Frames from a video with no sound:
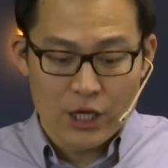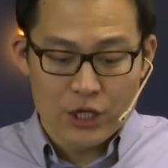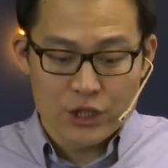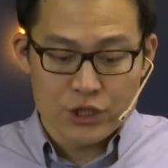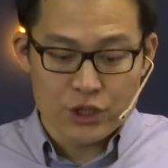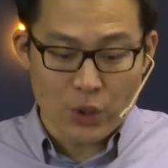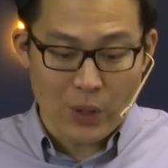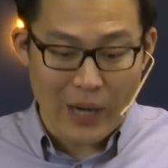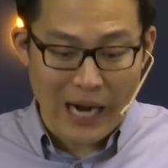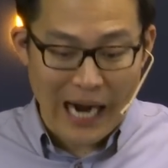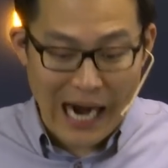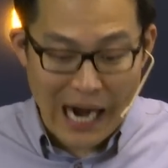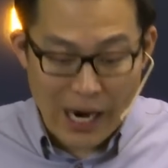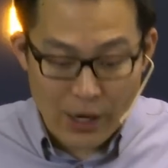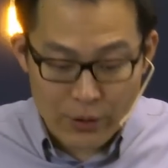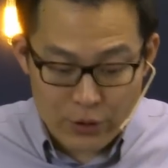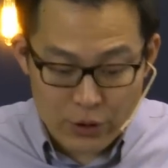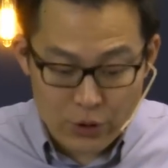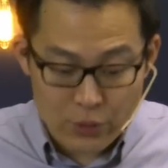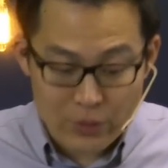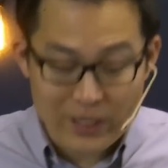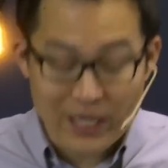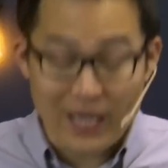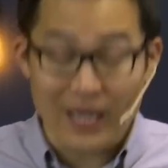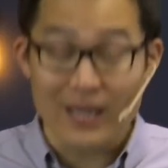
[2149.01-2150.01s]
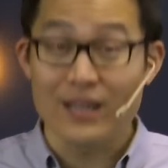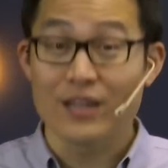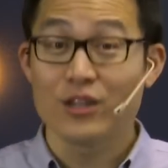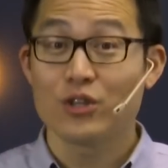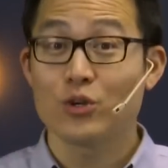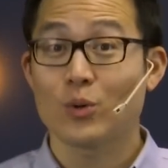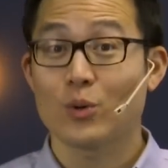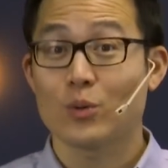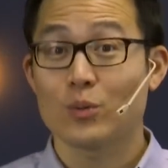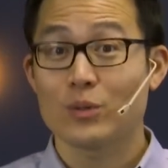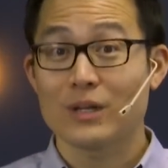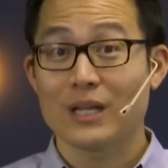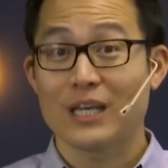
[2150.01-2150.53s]
So, how do you get
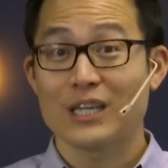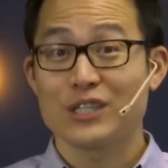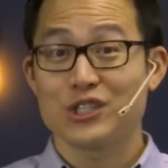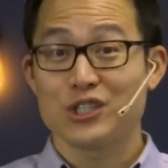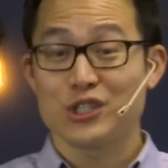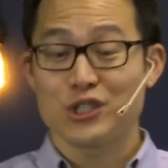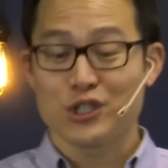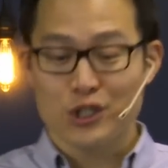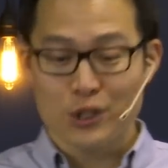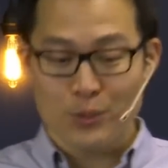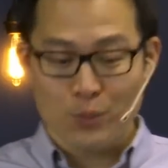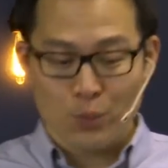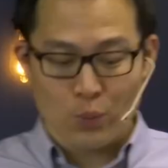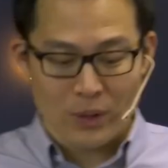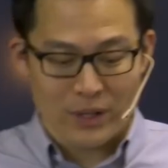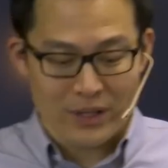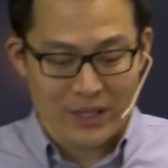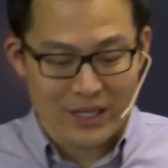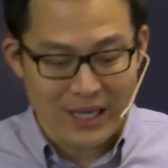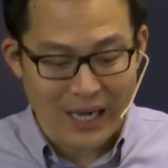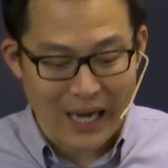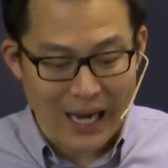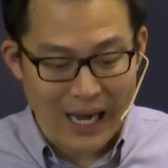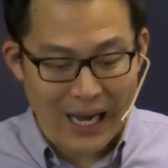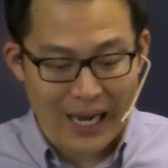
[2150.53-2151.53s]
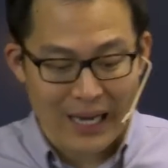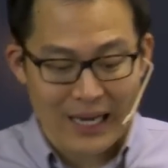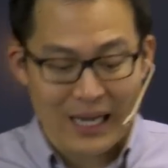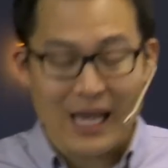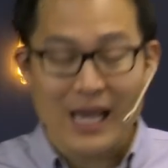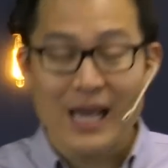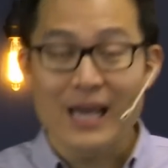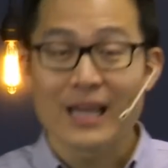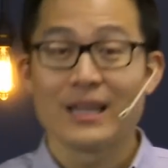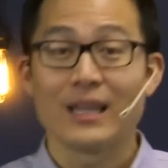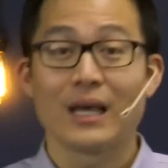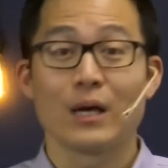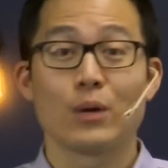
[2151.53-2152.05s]
into a relationship with God?
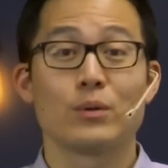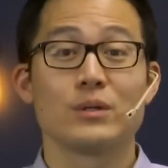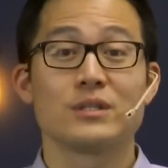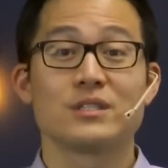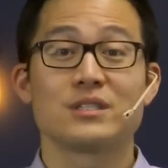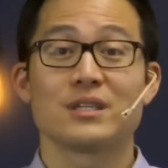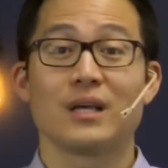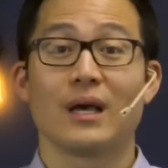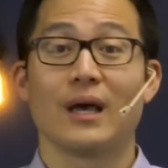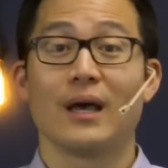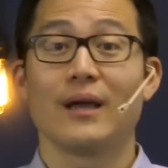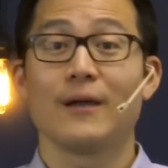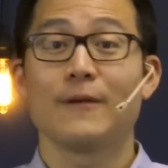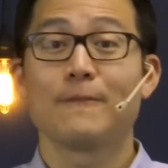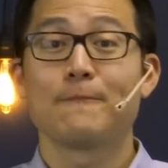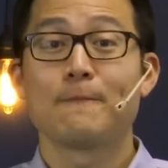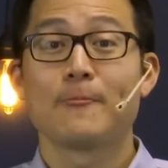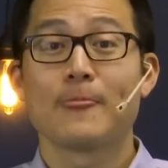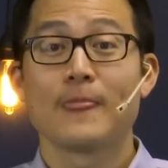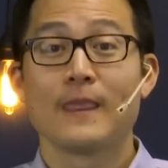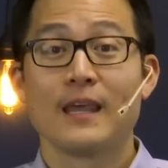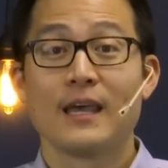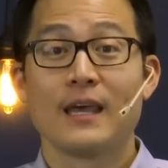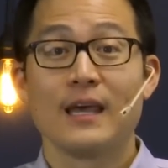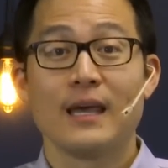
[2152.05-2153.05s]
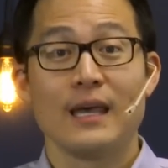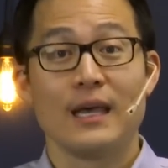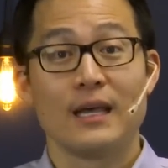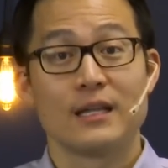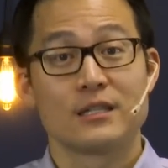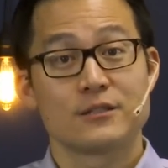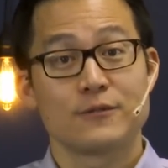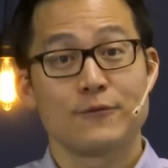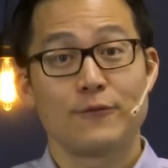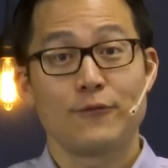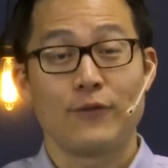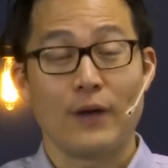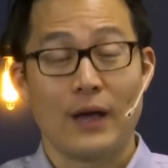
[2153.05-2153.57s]
They would say,
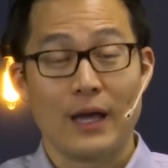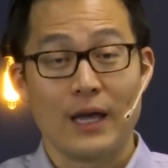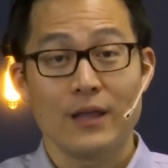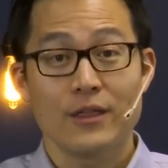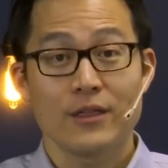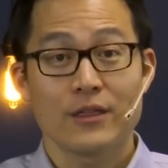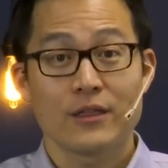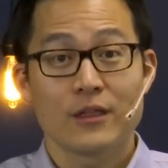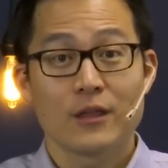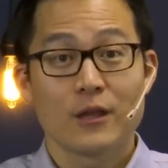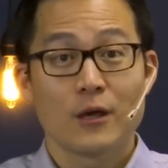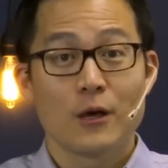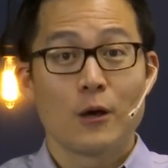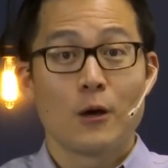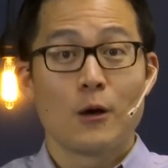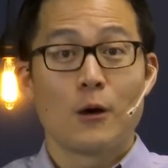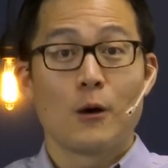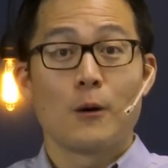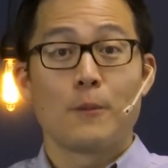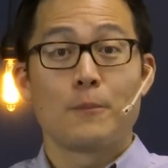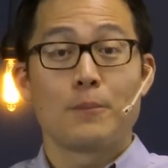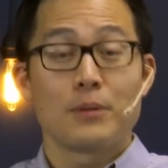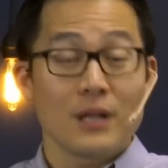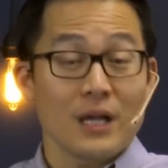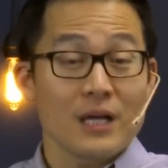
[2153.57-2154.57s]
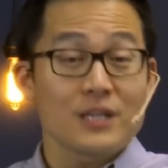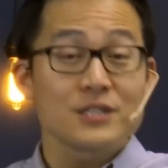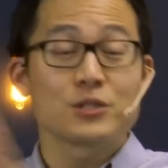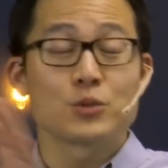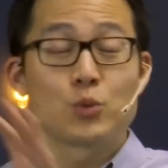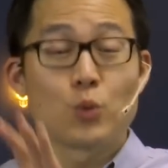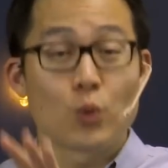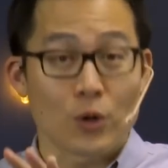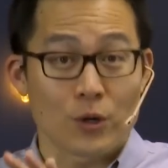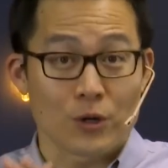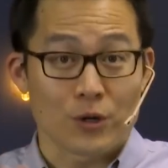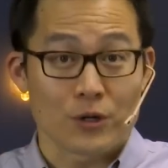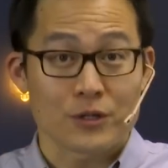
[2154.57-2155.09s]
it's faith plus
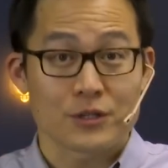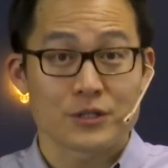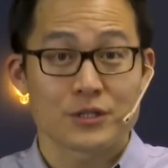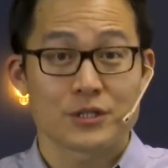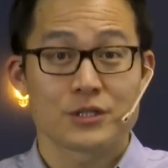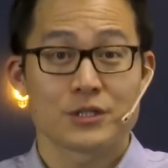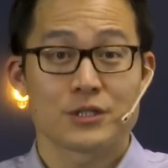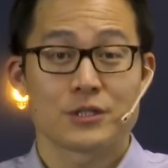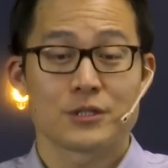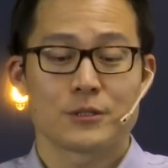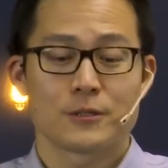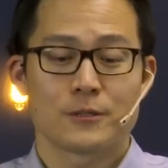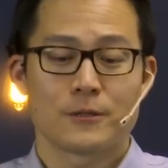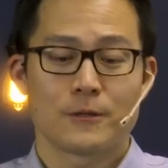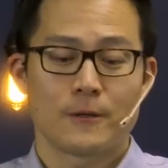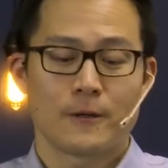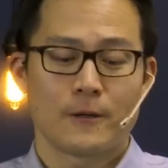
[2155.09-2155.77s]
works.